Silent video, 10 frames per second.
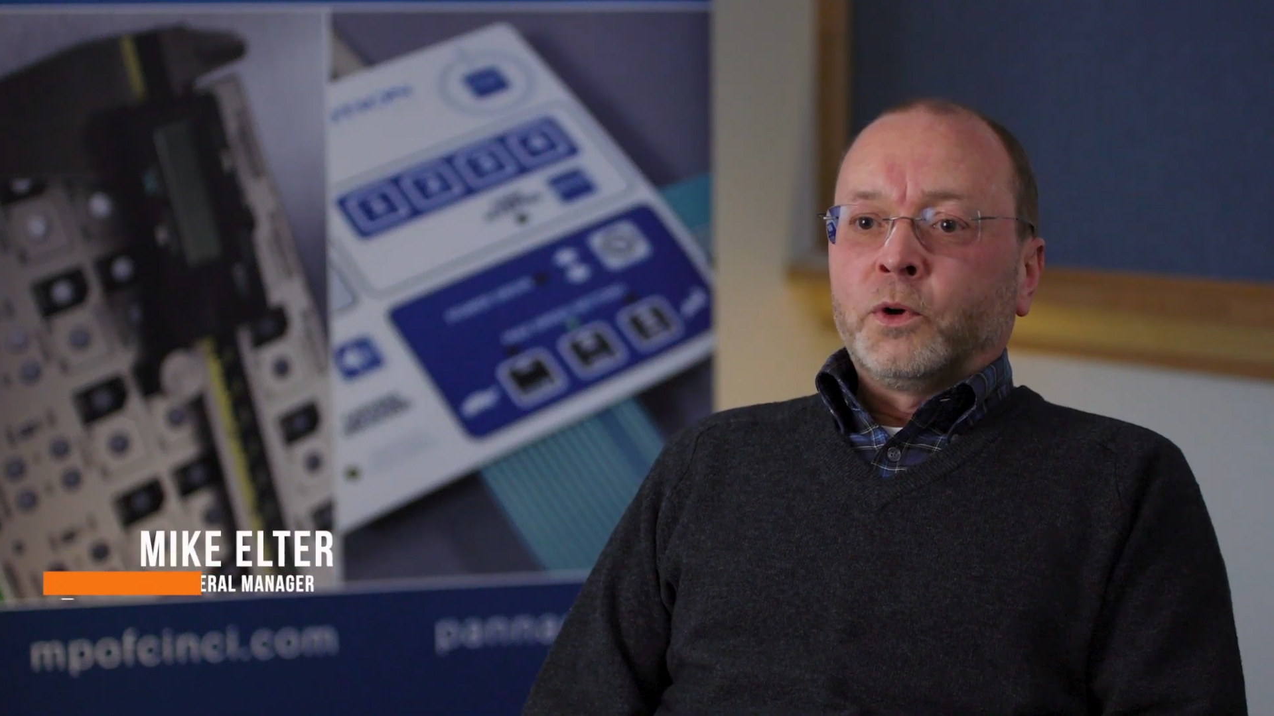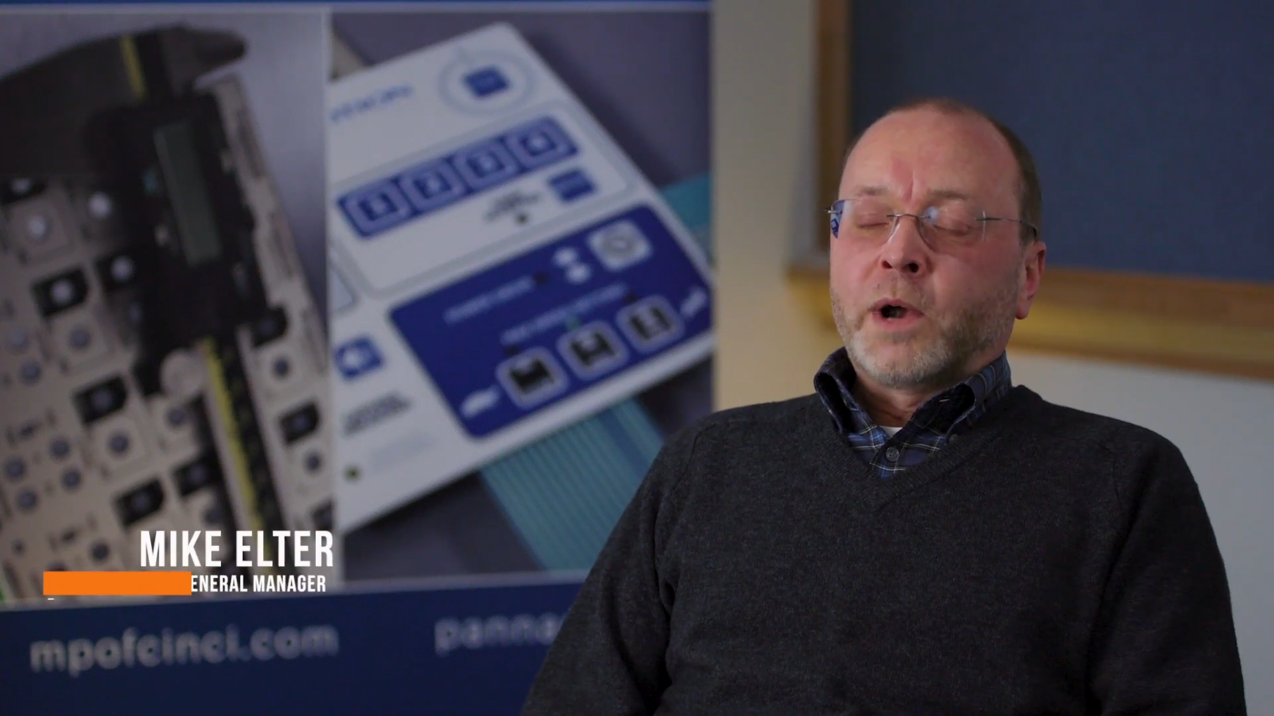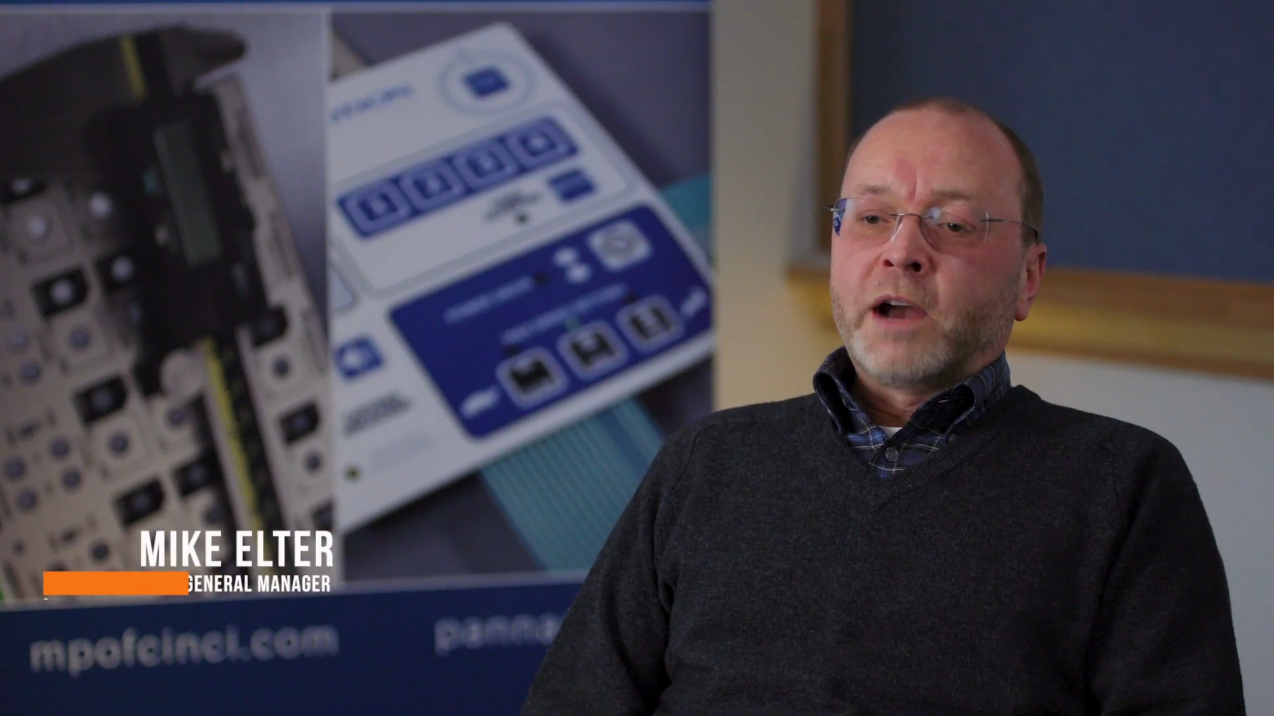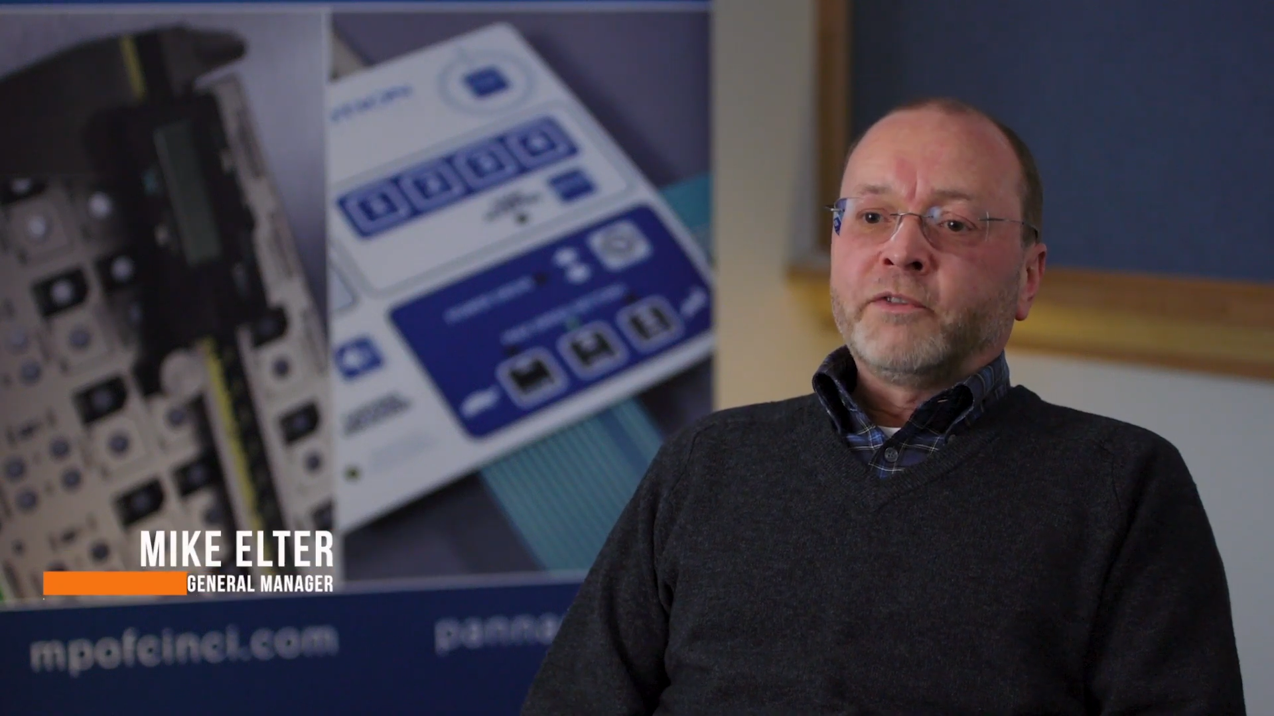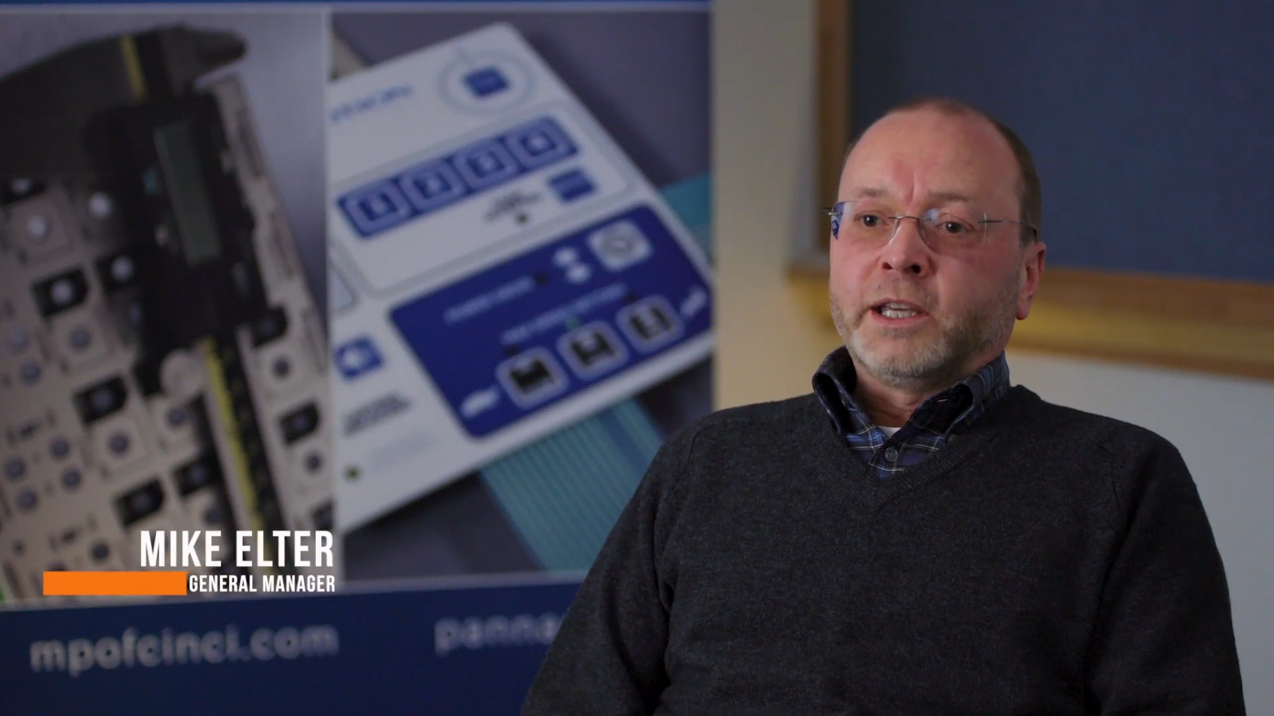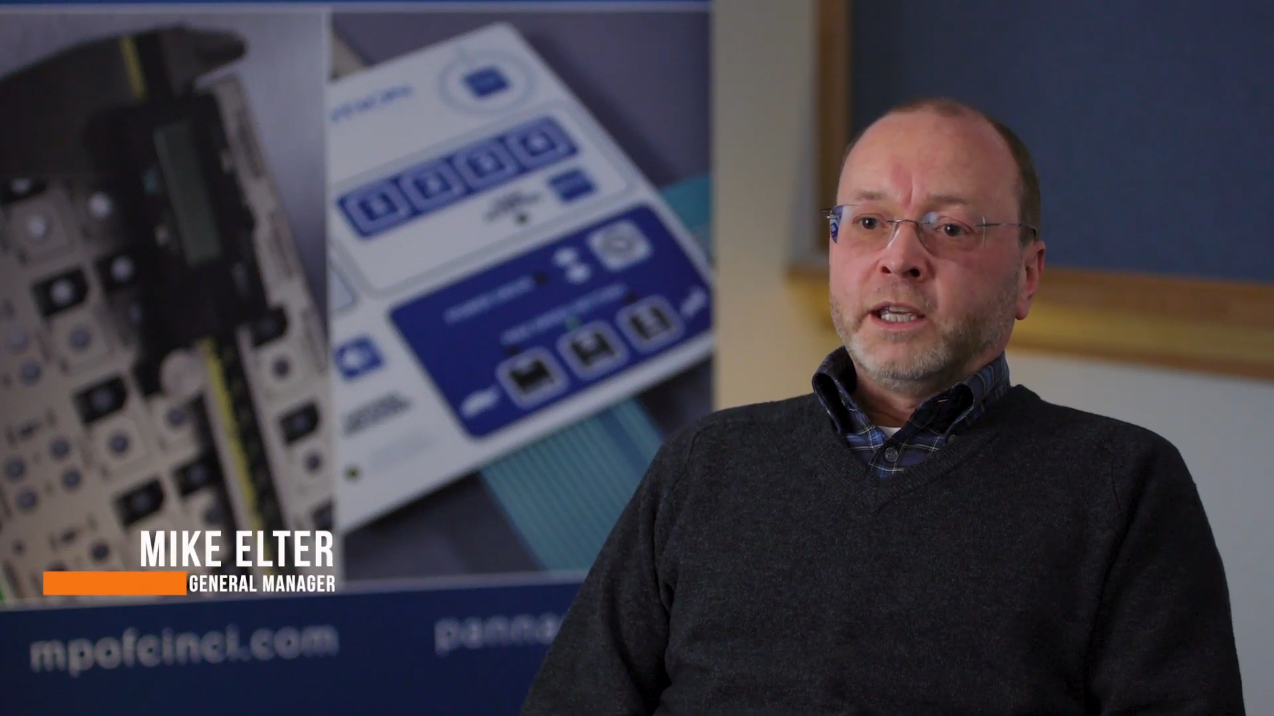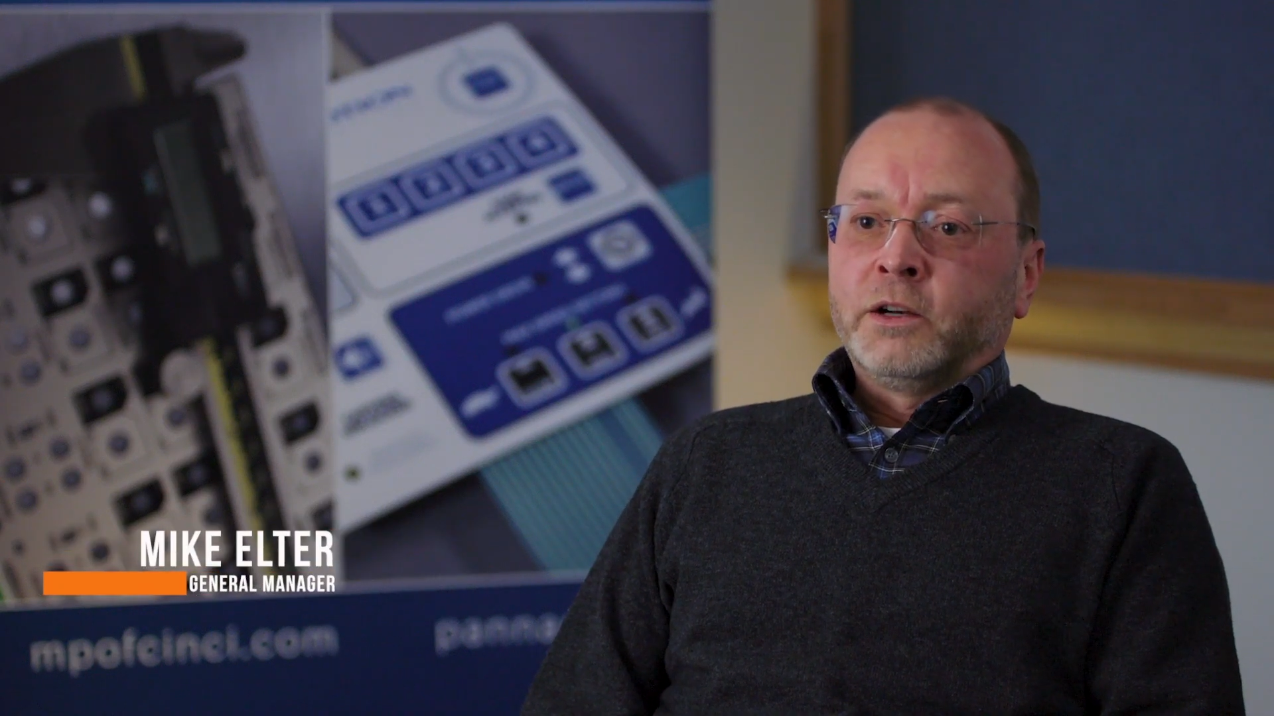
graphic